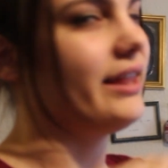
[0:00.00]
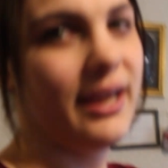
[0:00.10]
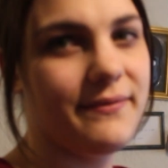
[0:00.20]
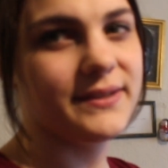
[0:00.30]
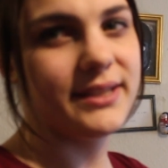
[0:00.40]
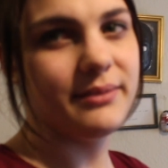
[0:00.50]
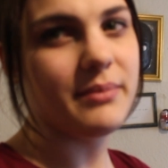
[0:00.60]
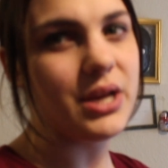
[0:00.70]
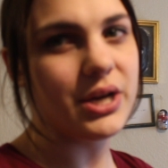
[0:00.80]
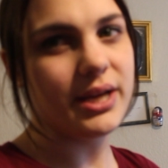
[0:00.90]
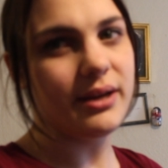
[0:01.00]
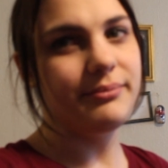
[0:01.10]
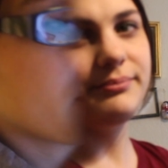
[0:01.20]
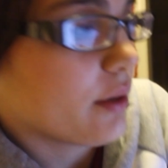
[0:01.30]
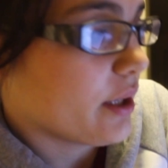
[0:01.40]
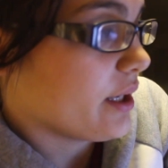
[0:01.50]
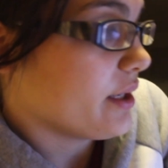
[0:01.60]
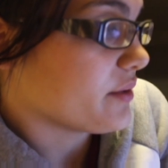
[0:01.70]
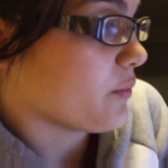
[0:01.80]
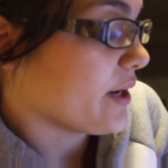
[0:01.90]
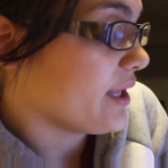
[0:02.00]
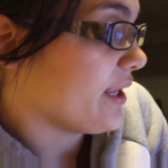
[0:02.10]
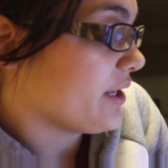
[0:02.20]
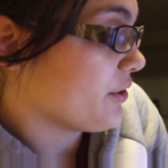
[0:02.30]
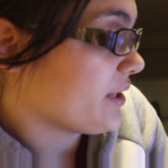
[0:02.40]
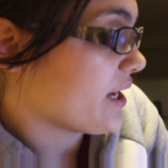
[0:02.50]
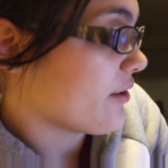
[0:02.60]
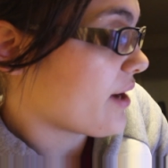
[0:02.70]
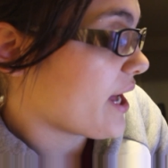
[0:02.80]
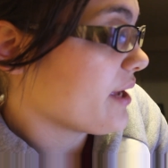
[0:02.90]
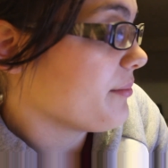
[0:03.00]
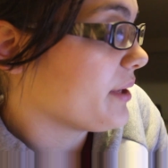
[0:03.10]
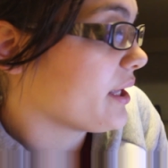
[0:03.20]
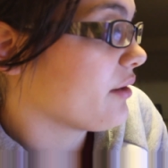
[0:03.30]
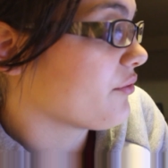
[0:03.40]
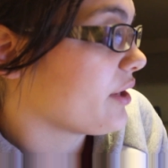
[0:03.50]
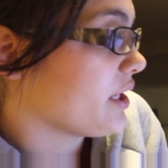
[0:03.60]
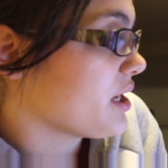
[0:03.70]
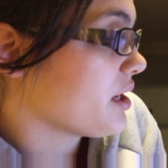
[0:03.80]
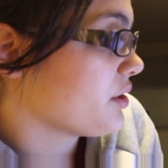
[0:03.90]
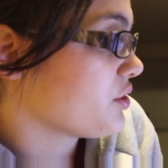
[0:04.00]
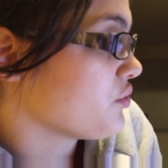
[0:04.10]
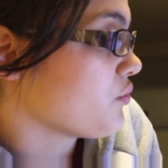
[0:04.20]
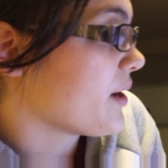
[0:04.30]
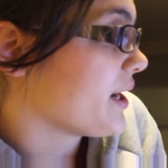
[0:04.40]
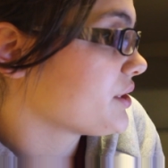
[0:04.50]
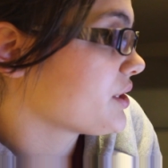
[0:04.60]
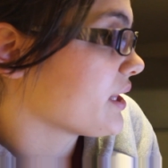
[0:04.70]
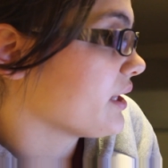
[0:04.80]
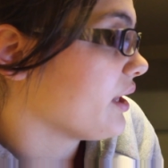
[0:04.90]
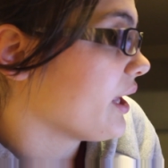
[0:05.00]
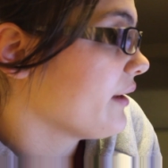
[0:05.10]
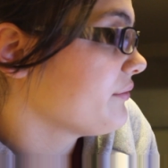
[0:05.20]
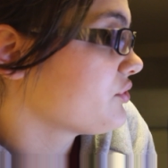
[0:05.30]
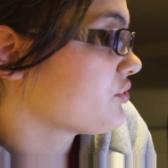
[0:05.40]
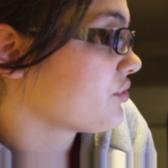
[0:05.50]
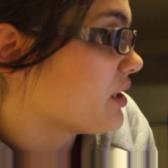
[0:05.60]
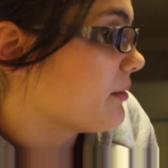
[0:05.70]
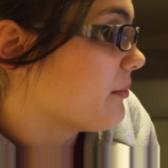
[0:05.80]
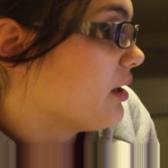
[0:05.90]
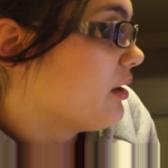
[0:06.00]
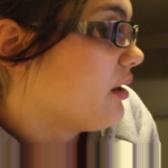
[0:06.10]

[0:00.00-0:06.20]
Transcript: Life is gonna be good. Okay, it is way later now. I am getting ready to watch the live stream